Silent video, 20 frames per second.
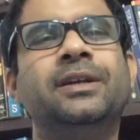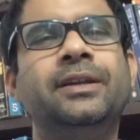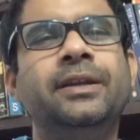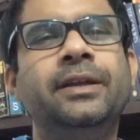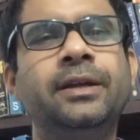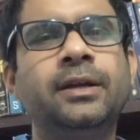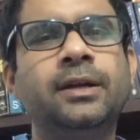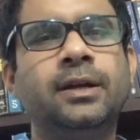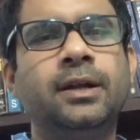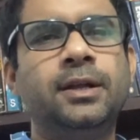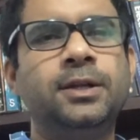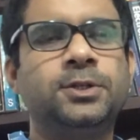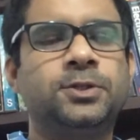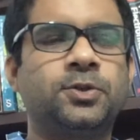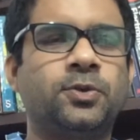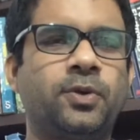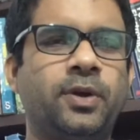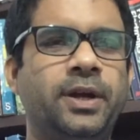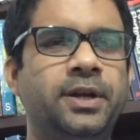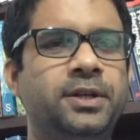English
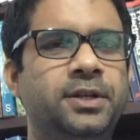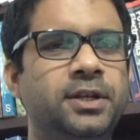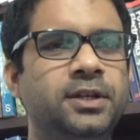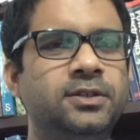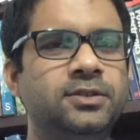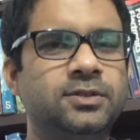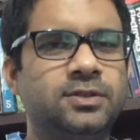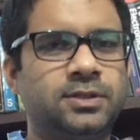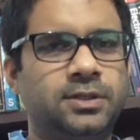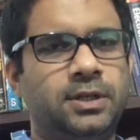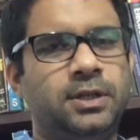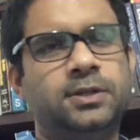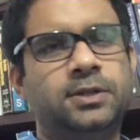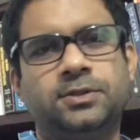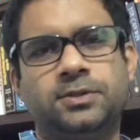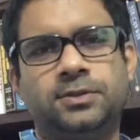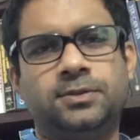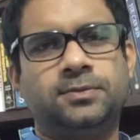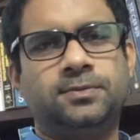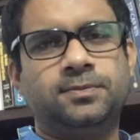writing
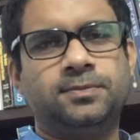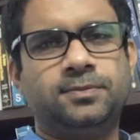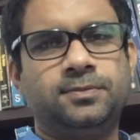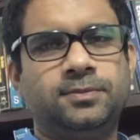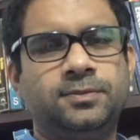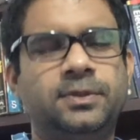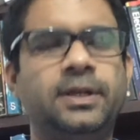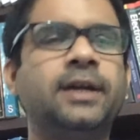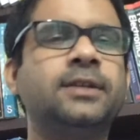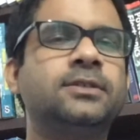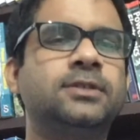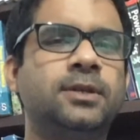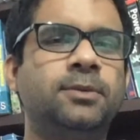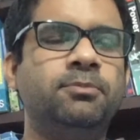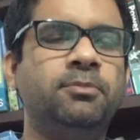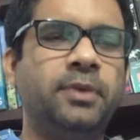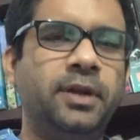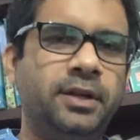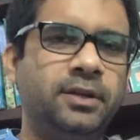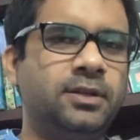skills. That's a
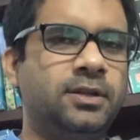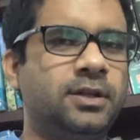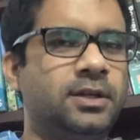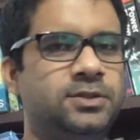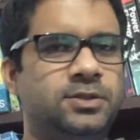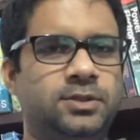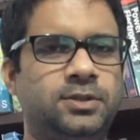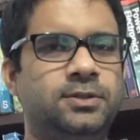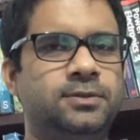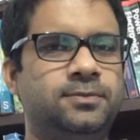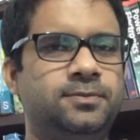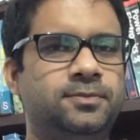main concern.